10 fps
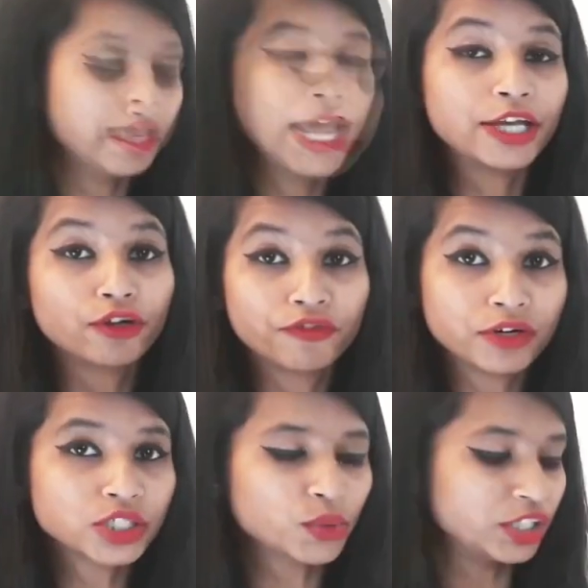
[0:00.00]
And your
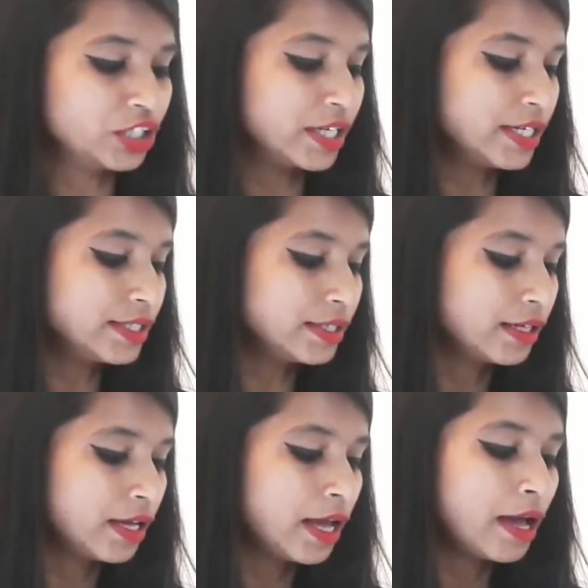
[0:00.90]
first question is,
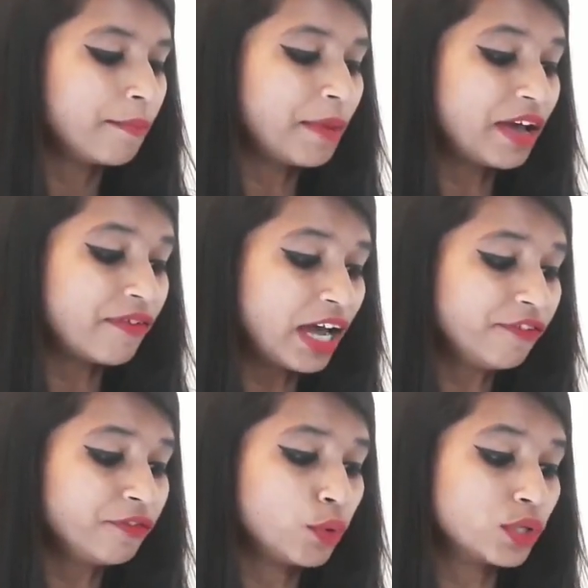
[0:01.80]
my
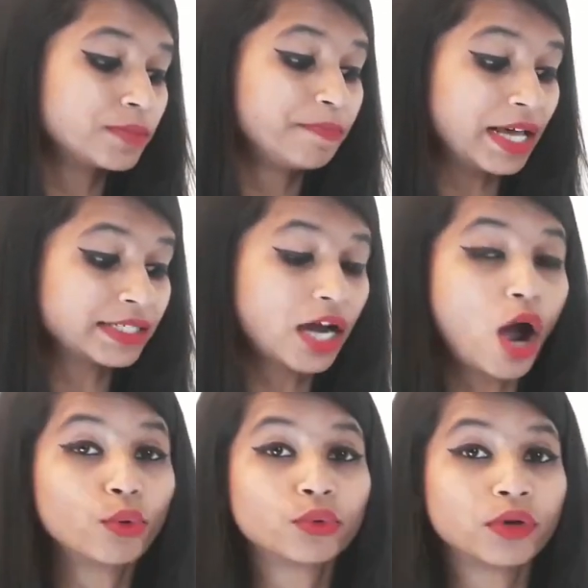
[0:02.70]
wife knows best
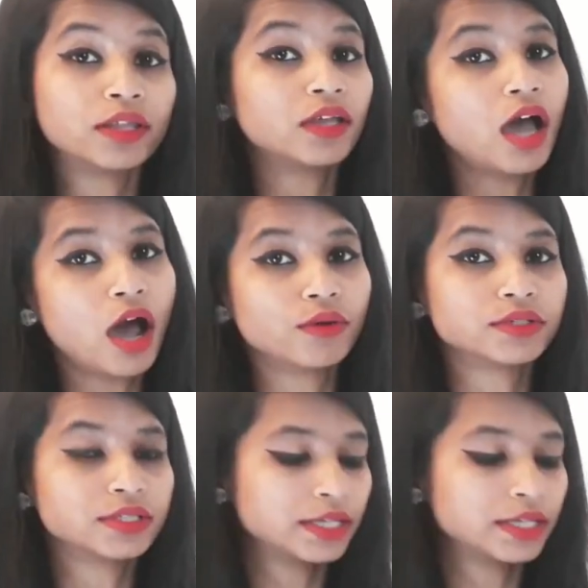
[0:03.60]
how to run the house.